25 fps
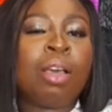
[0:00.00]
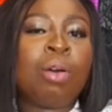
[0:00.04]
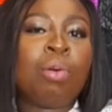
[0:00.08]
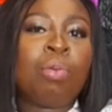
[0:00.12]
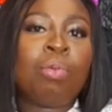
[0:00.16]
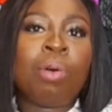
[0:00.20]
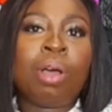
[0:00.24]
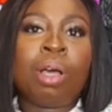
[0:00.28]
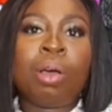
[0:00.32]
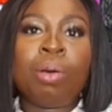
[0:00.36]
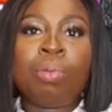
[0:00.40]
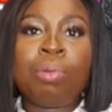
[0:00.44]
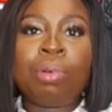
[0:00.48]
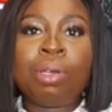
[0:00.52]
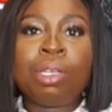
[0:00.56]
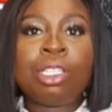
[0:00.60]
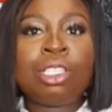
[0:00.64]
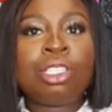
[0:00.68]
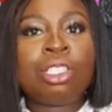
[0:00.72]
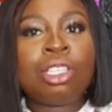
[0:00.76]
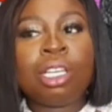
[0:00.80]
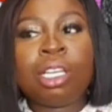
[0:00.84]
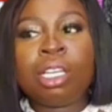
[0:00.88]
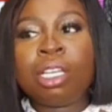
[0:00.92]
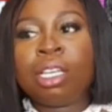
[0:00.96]

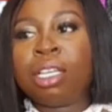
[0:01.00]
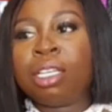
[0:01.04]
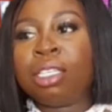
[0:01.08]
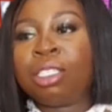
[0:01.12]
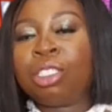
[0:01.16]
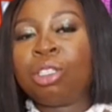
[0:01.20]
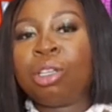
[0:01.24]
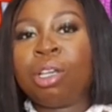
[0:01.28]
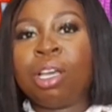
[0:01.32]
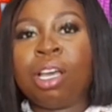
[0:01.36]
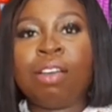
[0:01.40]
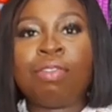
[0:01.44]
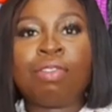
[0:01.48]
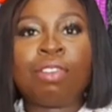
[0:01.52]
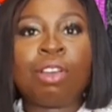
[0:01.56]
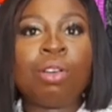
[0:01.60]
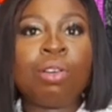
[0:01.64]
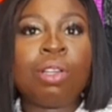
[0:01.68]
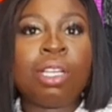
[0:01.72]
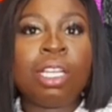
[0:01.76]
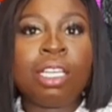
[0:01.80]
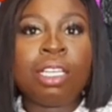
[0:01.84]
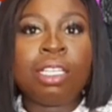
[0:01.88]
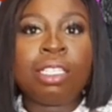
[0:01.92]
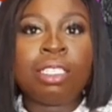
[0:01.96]
well-wishers, you have
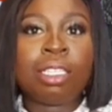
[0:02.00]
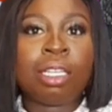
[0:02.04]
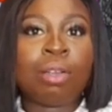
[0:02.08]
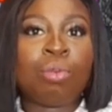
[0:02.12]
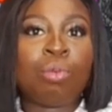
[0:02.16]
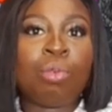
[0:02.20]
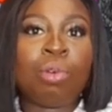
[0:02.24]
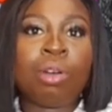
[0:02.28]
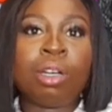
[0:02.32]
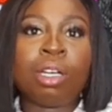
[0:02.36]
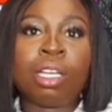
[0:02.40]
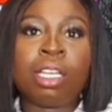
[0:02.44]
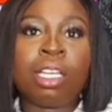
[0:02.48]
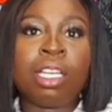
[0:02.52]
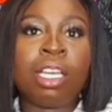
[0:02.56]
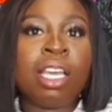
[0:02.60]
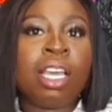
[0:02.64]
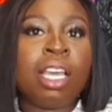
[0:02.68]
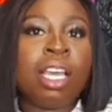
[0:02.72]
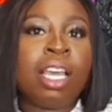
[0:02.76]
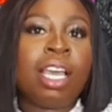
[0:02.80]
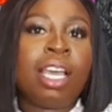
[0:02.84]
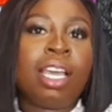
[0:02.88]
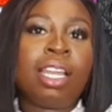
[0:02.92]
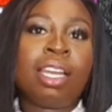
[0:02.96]
colleagues at work,
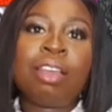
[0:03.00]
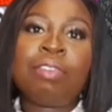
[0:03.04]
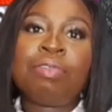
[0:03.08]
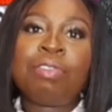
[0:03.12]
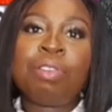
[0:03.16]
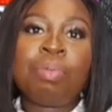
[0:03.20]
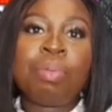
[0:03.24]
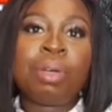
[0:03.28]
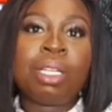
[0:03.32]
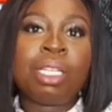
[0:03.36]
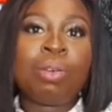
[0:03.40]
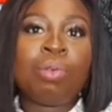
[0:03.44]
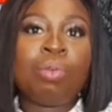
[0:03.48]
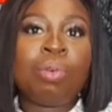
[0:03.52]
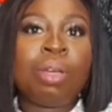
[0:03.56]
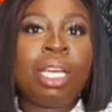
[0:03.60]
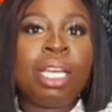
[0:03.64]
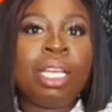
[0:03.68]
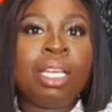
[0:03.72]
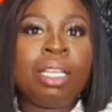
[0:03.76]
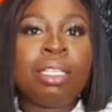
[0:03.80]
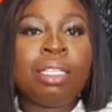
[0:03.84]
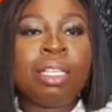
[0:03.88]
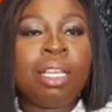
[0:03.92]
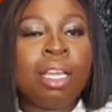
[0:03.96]
and everybody
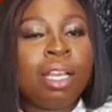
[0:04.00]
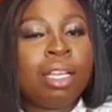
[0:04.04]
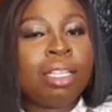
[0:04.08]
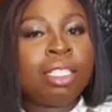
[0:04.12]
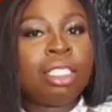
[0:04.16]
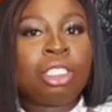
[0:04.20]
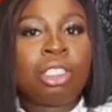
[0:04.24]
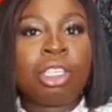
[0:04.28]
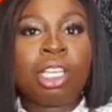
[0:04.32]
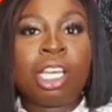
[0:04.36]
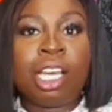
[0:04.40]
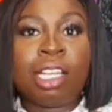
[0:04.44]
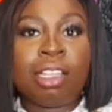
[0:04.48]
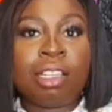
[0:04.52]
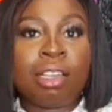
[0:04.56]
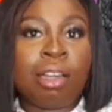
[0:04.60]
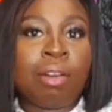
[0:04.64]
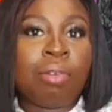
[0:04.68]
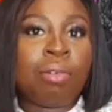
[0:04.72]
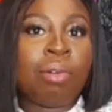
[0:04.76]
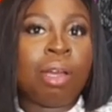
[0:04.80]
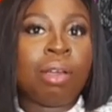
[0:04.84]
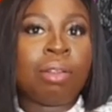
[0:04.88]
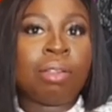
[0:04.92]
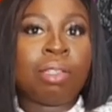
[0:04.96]
willing to gather
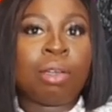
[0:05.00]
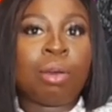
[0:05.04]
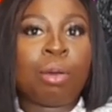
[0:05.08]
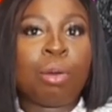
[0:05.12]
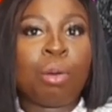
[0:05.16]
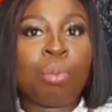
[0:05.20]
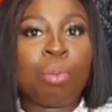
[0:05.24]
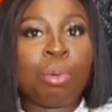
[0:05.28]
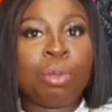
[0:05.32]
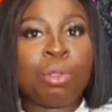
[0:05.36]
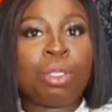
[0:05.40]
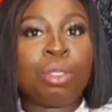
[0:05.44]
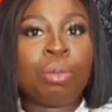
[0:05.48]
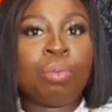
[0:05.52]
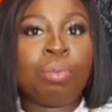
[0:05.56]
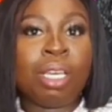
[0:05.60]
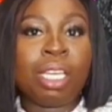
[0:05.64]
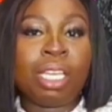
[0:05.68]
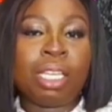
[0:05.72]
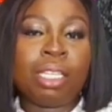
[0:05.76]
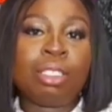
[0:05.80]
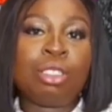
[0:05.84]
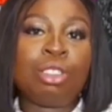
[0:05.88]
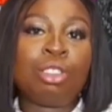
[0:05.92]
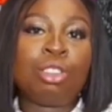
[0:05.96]
around the couple to make
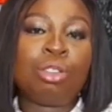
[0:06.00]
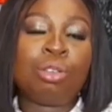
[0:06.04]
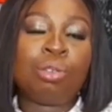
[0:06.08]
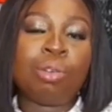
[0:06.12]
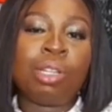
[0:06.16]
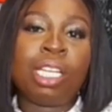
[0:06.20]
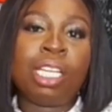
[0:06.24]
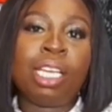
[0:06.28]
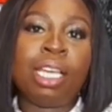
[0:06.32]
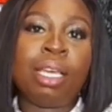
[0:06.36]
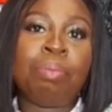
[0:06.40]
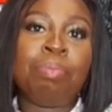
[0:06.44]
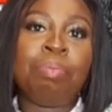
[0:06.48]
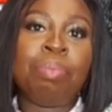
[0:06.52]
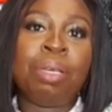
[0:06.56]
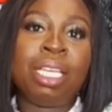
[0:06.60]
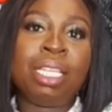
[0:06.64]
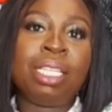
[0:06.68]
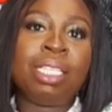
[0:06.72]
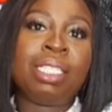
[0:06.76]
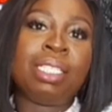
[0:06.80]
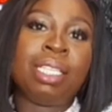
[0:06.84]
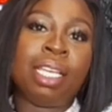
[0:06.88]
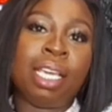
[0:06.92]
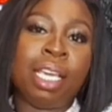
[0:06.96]
it surely a big
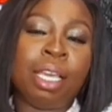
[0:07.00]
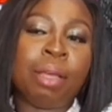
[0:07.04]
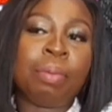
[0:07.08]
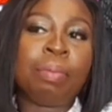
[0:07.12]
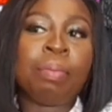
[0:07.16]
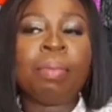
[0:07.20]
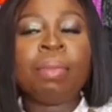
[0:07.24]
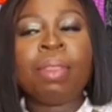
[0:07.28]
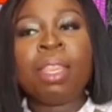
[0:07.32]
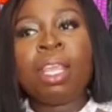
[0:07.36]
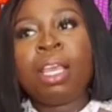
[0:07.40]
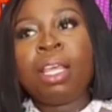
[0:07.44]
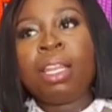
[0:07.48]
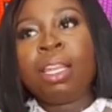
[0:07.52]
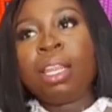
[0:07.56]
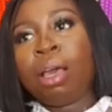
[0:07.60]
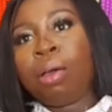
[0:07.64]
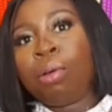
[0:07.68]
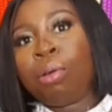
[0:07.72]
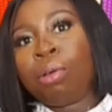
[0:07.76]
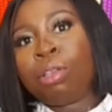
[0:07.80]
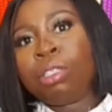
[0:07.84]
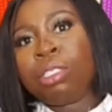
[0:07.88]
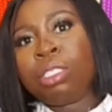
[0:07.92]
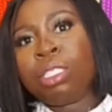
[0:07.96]
day. Now,
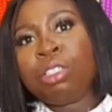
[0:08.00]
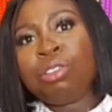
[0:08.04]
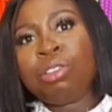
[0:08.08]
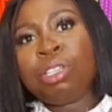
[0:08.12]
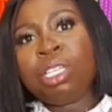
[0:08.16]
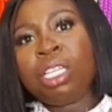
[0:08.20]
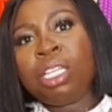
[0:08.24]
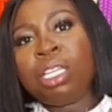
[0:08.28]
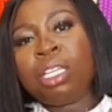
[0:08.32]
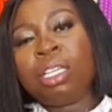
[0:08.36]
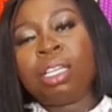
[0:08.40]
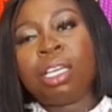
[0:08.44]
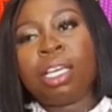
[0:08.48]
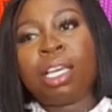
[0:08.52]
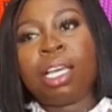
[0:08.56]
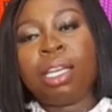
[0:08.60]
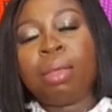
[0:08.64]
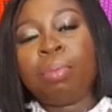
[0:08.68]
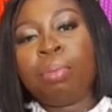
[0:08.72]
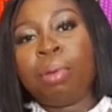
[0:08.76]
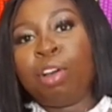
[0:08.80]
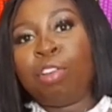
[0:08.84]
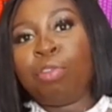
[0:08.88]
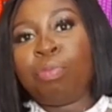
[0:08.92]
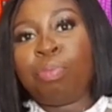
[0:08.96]
considering the caliber
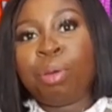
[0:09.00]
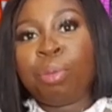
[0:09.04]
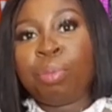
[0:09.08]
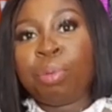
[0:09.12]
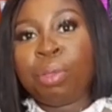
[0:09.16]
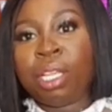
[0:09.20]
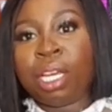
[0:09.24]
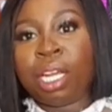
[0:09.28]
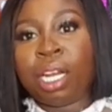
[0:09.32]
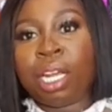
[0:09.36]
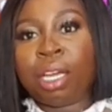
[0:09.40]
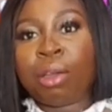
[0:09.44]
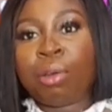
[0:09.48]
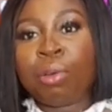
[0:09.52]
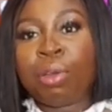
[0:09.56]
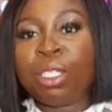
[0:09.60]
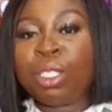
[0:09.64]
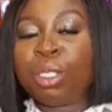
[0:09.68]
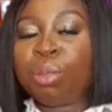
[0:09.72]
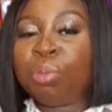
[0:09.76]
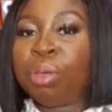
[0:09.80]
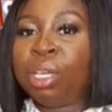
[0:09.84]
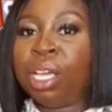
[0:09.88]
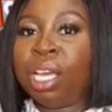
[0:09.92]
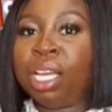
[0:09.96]
of people that are going to
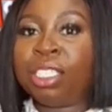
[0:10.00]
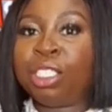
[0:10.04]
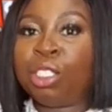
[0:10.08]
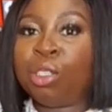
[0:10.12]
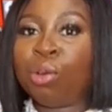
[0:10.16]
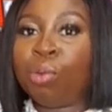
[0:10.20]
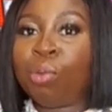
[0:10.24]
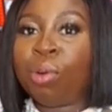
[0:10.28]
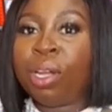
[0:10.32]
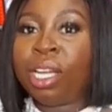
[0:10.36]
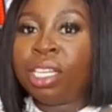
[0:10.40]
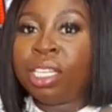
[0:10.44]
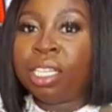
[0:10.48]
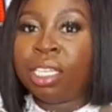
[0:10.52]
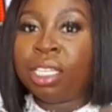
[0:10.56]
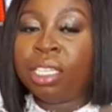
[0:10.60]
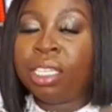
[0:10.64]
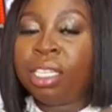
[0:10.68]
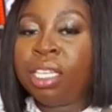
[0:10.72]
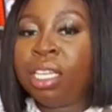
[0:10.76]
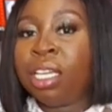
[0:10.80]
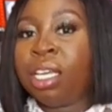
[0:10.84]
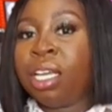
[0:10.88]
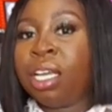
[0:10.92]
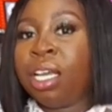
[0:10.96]
be at your
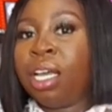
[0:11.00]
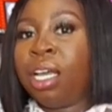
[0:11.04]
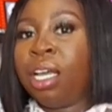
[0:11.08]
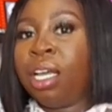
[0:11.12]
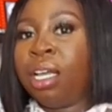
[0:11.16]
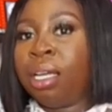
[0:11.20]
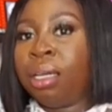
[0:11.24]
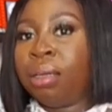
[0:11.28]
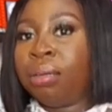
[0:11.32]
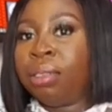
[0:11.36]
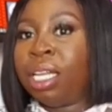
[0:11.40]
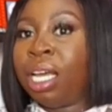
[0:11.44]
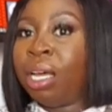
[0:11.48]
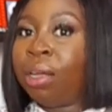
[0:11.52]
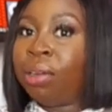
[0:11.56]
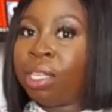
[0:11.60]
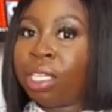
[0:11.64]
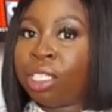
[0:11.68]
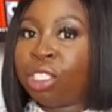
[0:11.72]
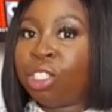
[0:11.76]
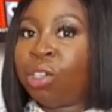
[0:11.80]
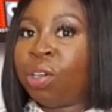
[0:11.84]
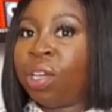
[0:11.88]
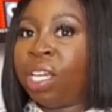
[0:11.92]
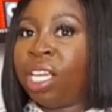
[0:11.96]
wedding, now
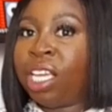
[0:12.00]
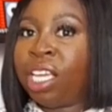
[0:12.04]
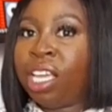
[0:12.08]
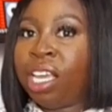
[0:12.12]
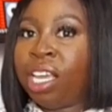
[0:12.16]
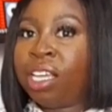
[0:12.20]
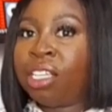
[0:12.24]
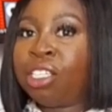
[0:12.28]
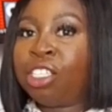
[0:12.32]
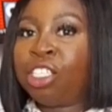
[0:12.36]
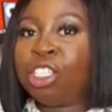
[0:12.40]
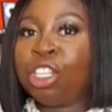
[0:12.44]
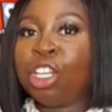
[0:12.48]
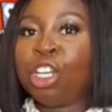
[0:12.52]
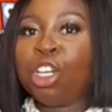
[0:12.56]
that you're engaged,